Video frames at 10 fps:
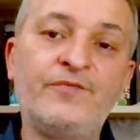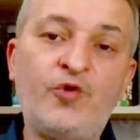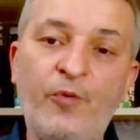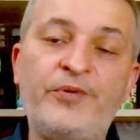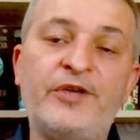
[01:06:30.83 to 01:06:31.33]

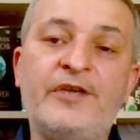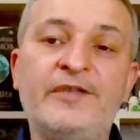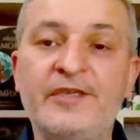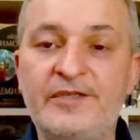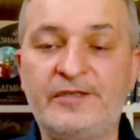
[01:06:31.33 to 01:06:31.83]
topic in
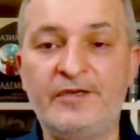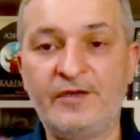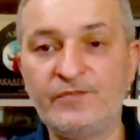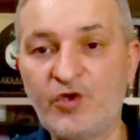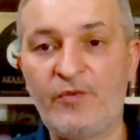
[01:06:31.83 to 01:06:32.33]
this
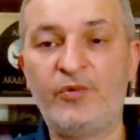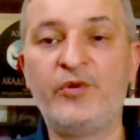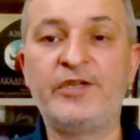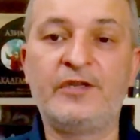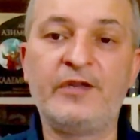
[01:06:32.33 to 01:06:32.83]

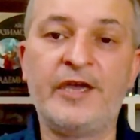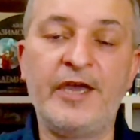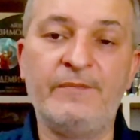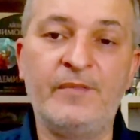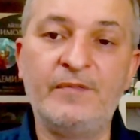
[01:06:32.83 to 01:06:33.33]
geopolitical
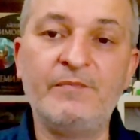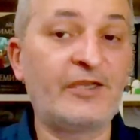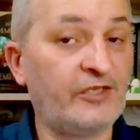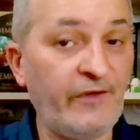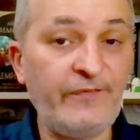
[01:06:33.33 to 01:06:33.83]
game,
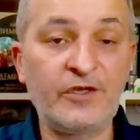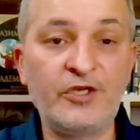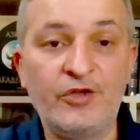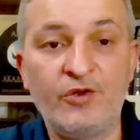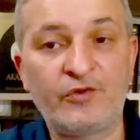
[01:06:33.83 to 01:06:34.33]
but
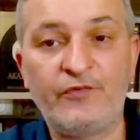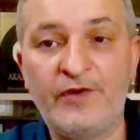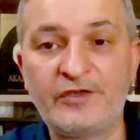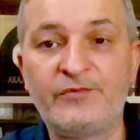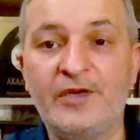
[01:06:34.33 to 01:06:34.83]
definitely not the
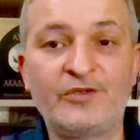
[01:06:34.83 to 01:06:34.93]
first one.